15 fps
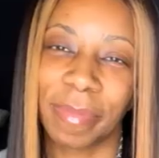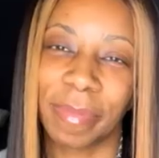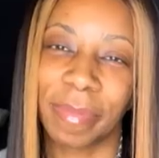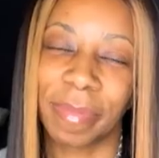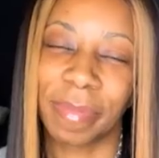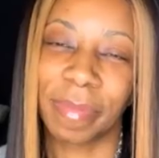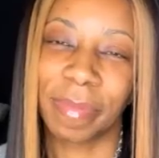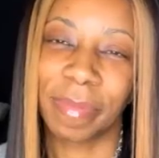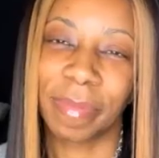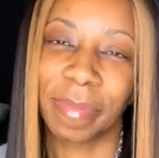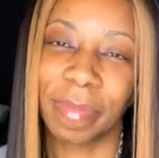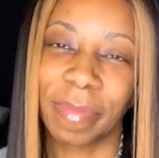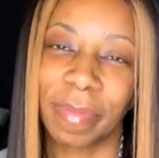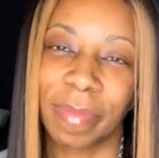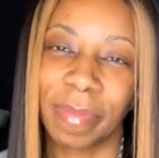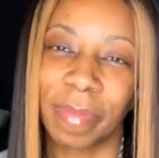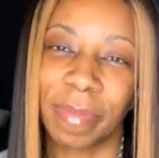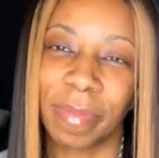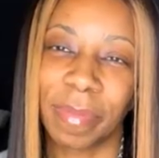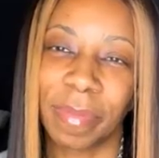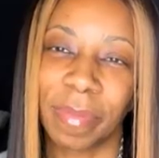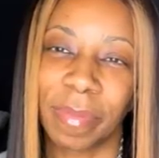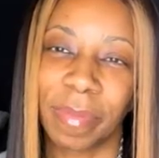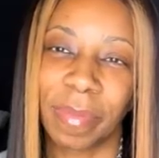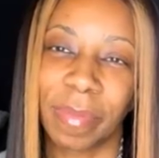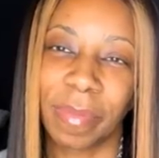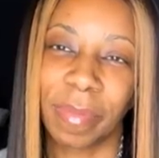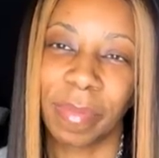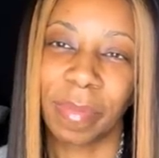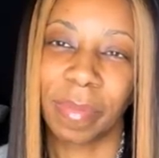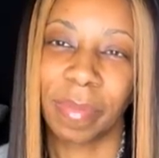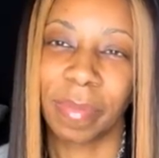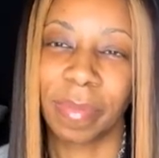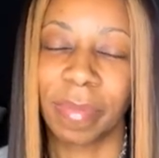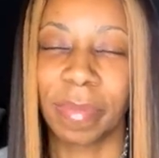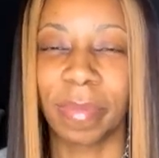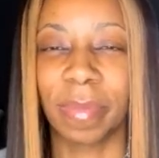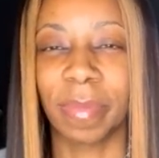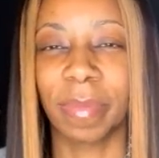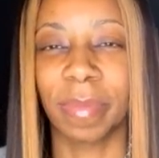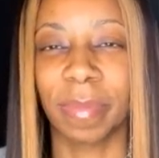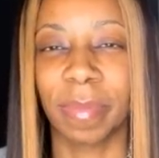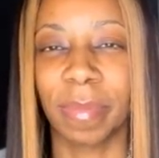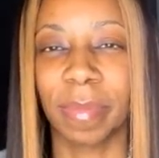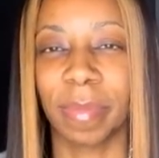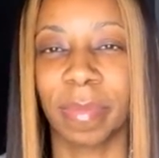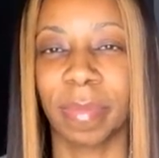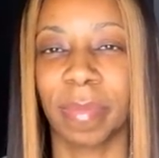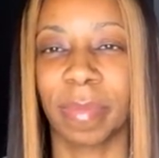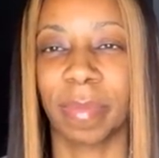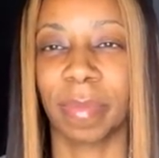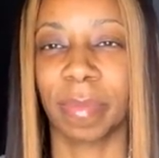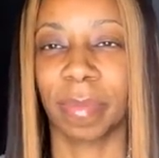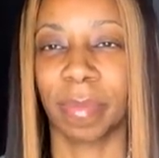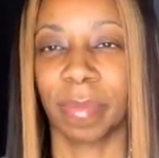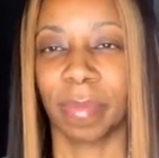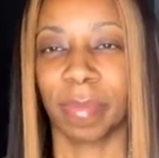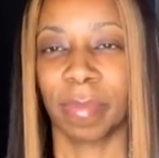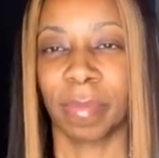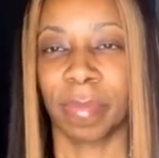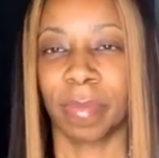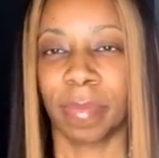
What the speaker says: No words are spoken by the person on screen.